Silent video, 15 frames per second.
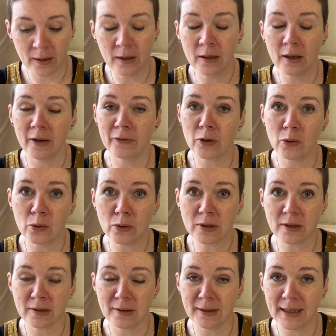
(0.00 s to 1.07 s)
Of course, as
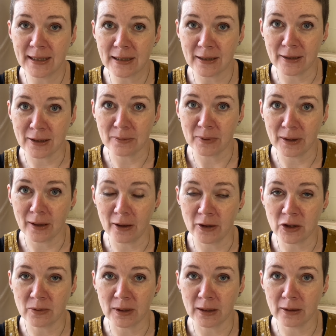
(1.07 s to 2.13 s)
knitters we're going to
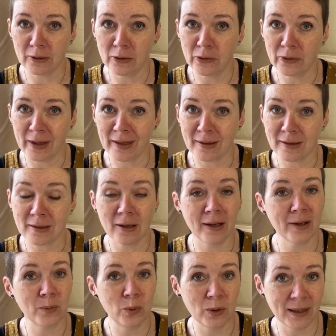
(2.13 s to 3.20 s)
include things like
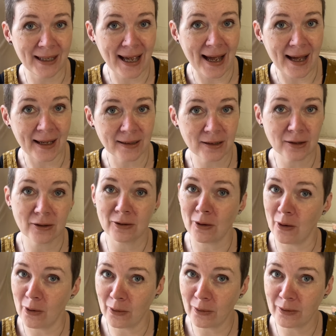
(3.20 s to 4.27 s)
woolly hats,
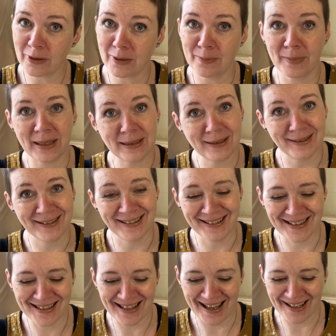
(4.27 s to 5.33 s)
socks, mittens,
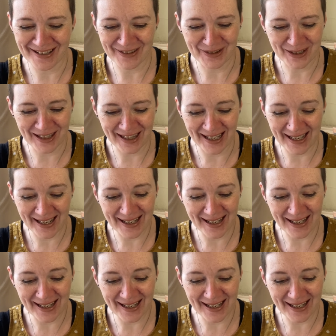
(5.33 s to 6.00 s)
that sort of thing.